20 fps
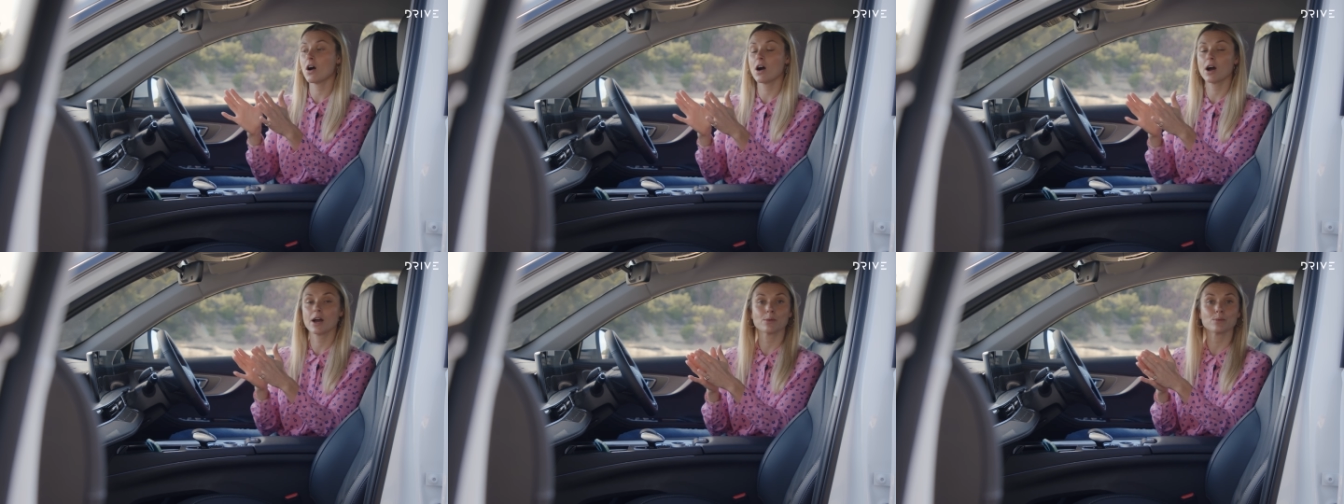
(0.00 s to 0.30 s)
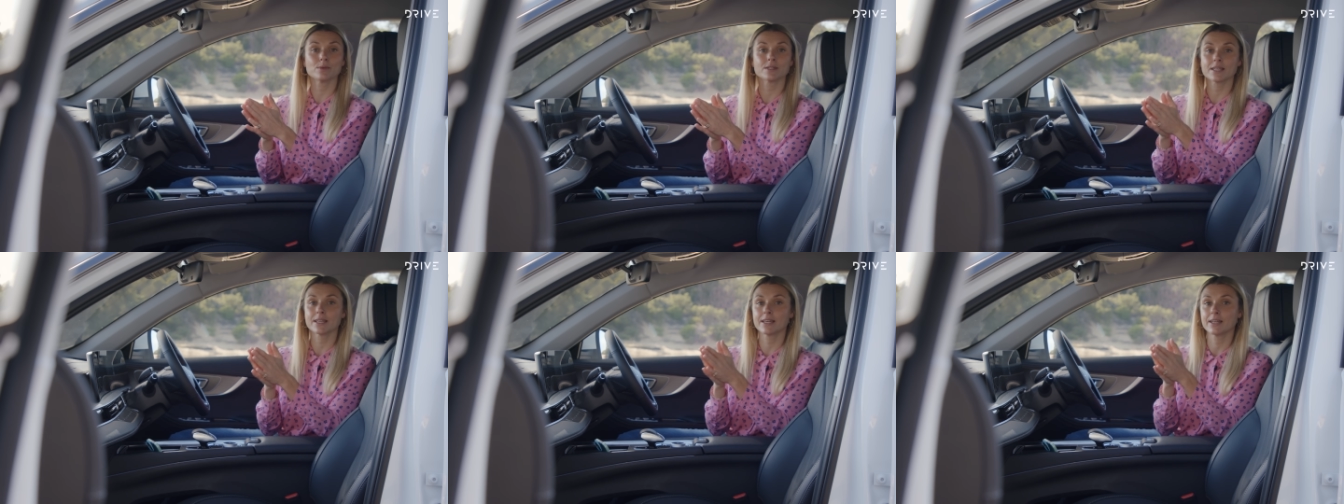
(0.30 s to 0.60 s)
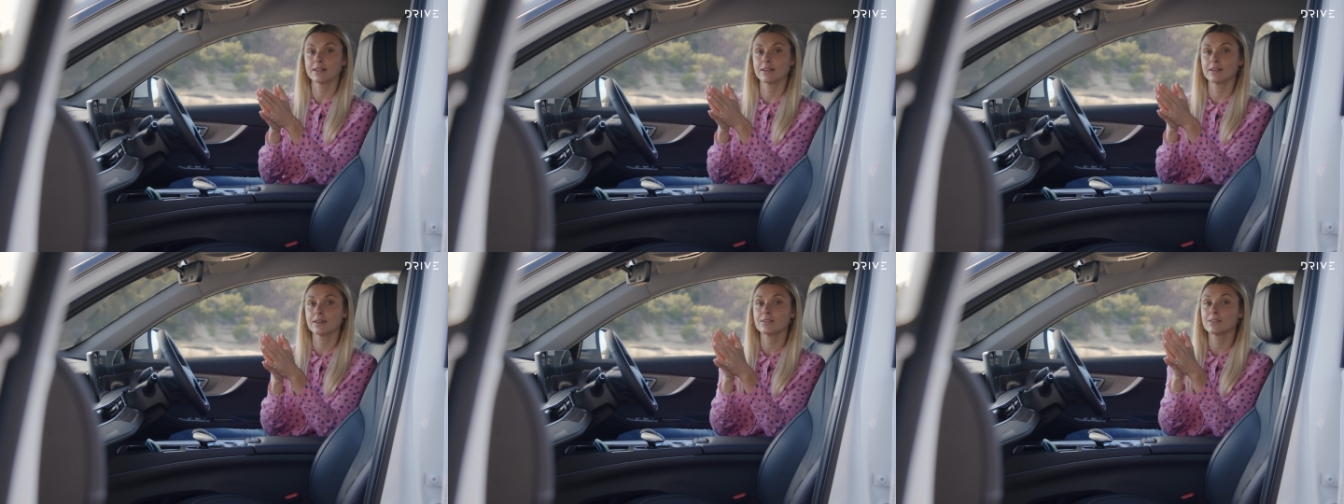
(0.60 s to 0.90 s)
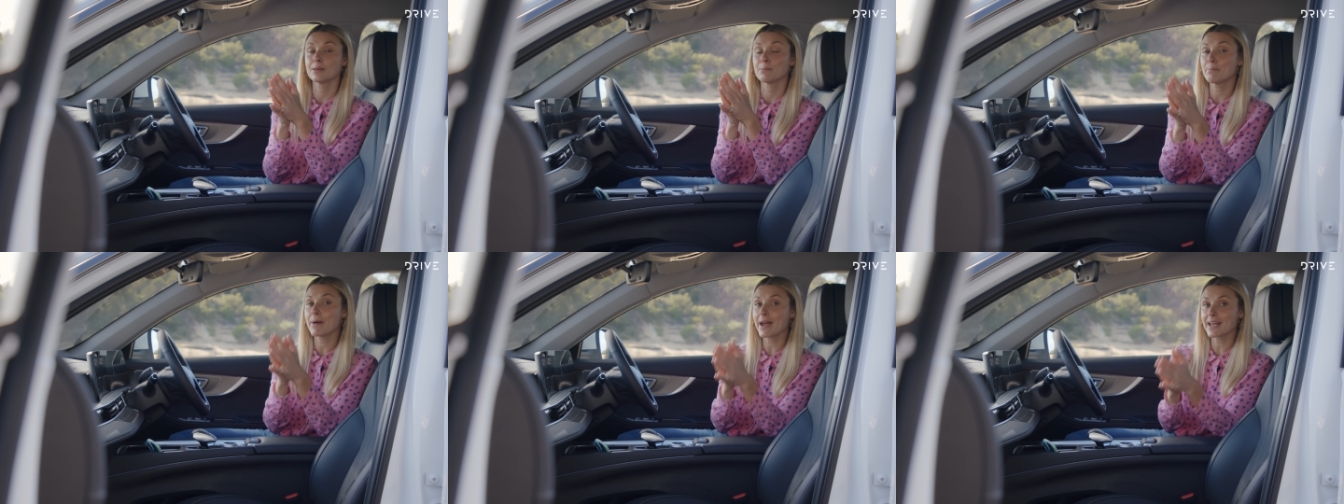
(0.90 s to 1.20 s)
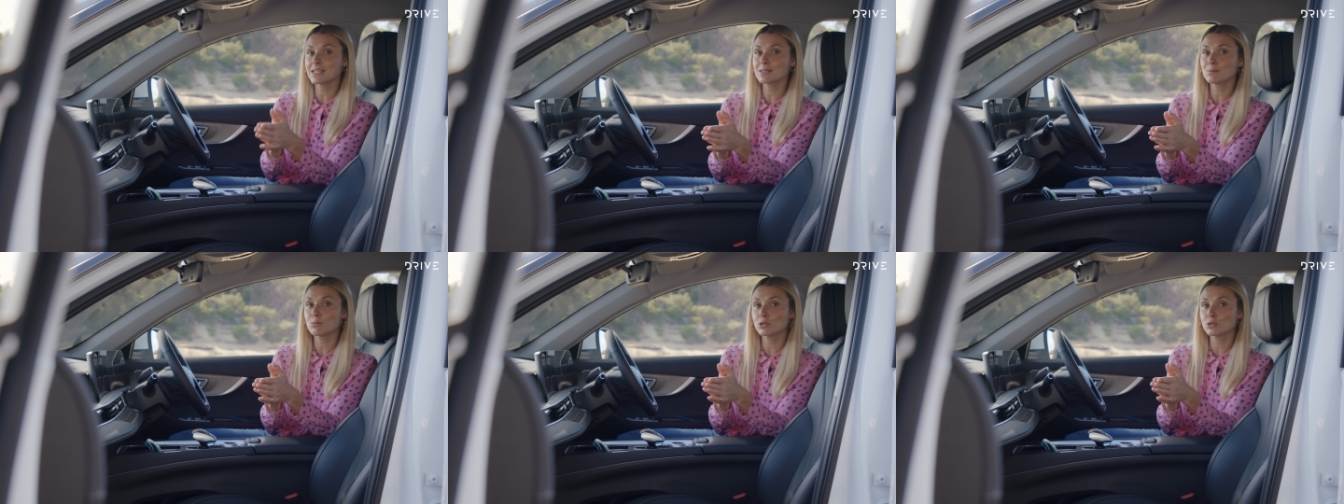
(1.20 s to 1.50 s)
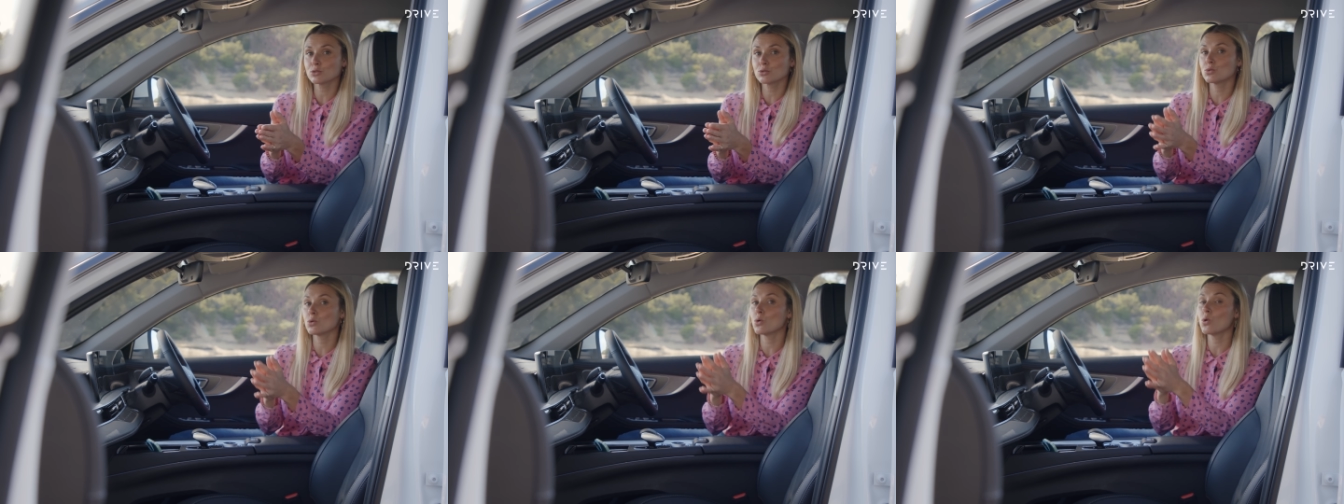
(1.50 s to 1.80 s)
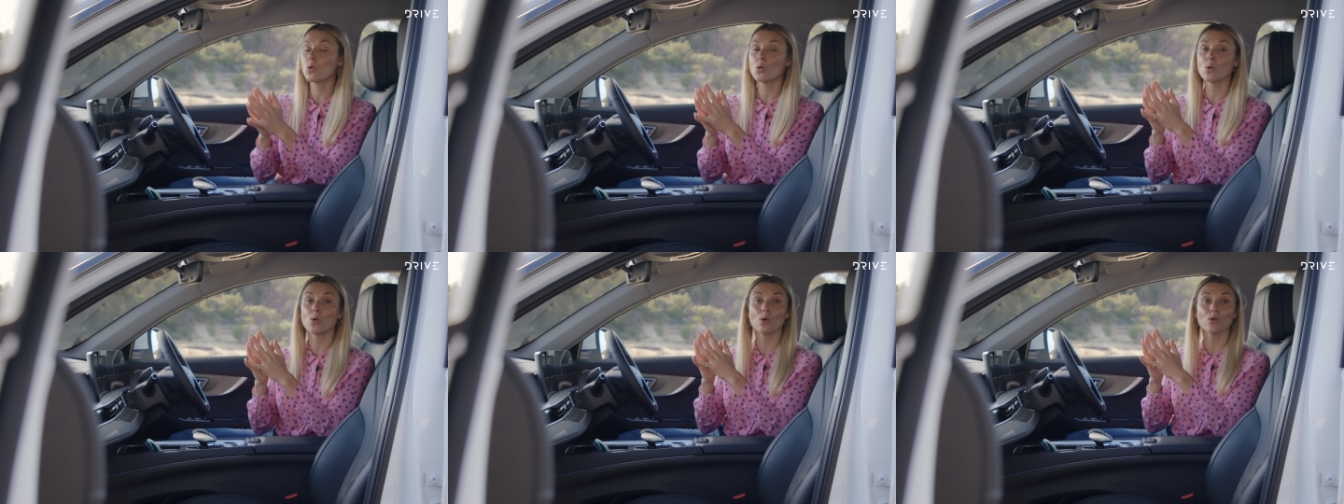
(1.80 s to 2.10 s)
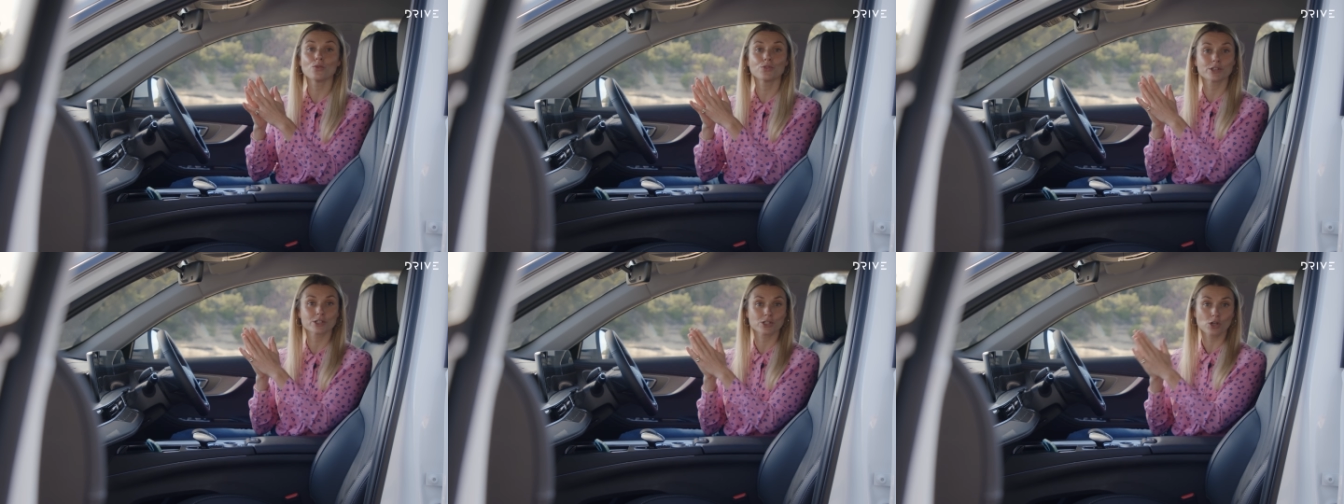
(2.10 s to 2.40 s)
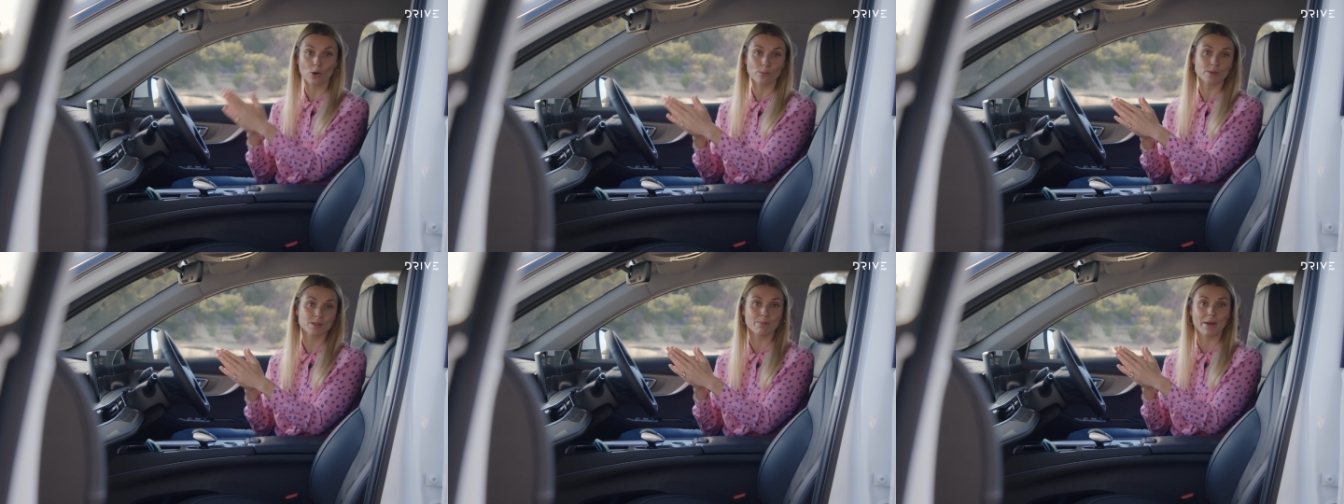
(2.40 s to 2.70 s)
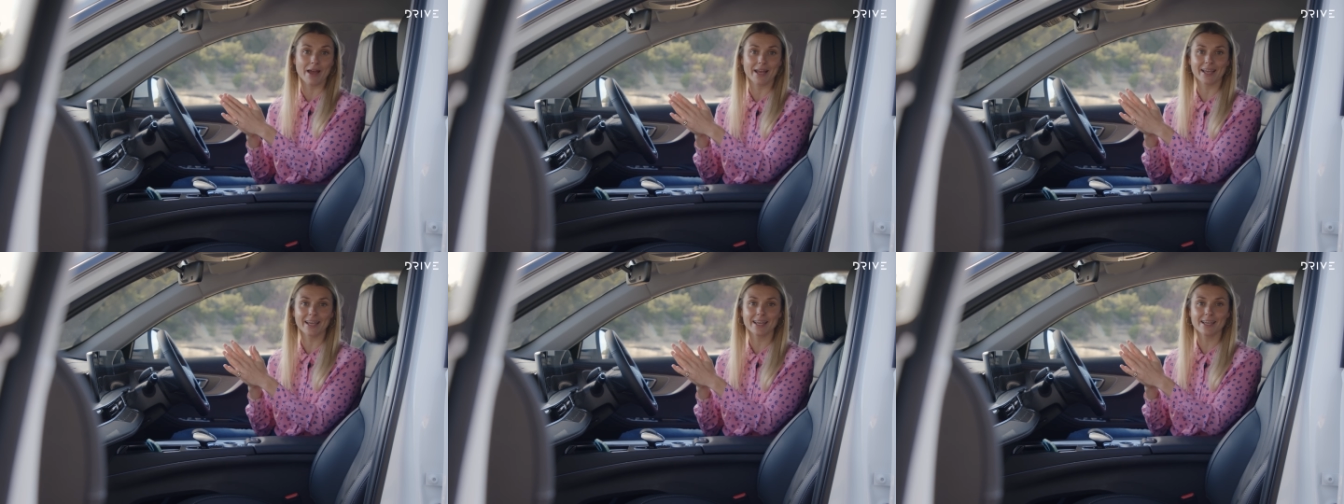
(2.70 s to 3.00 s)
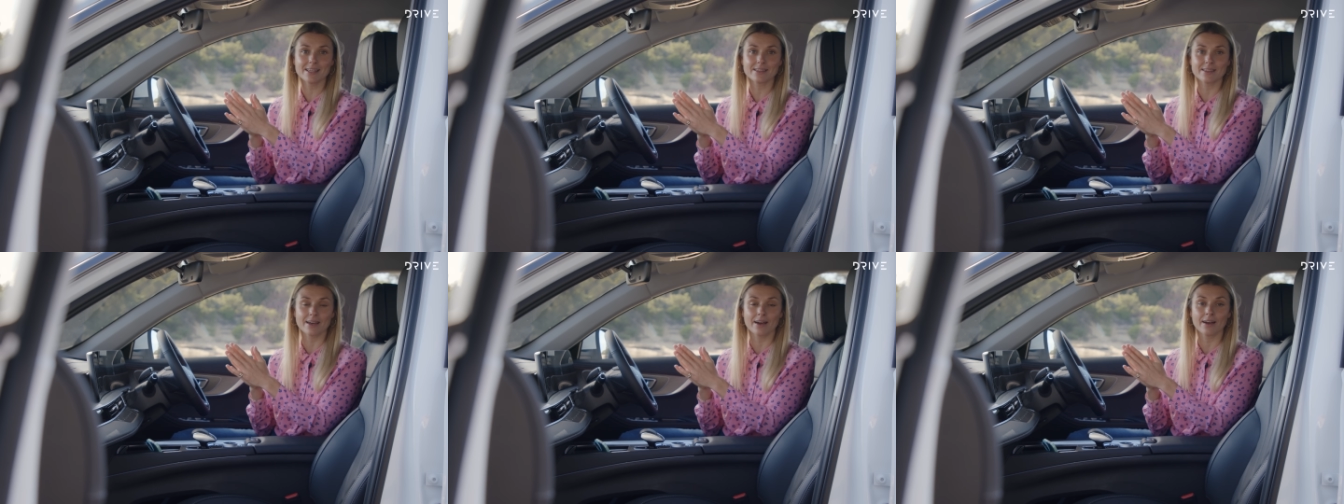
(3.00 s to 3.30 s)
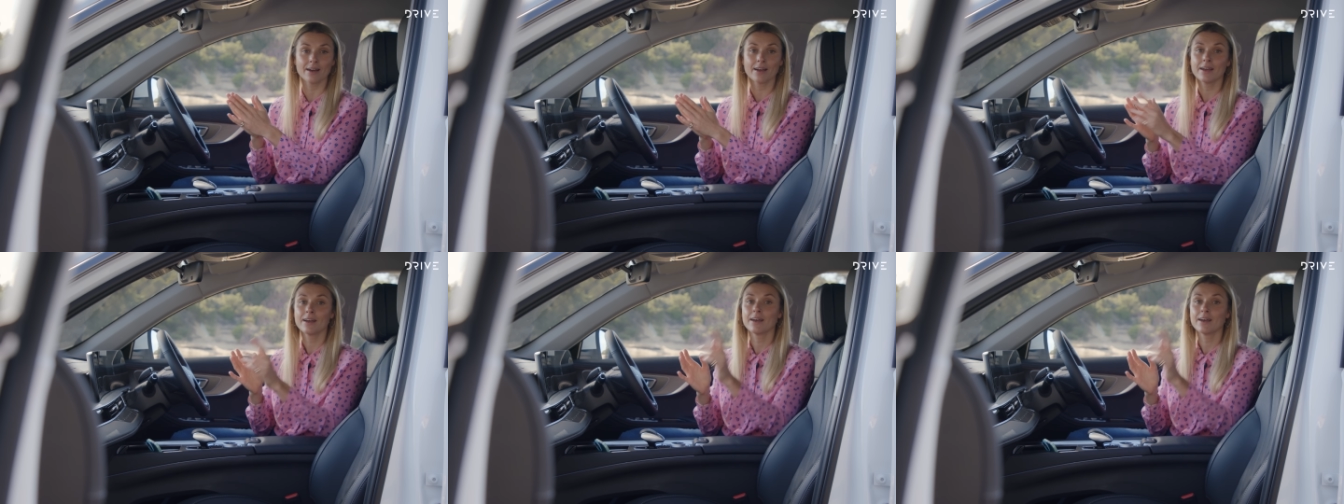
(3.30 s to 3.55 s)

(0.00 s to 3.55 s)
I was in the base model or the top spec either.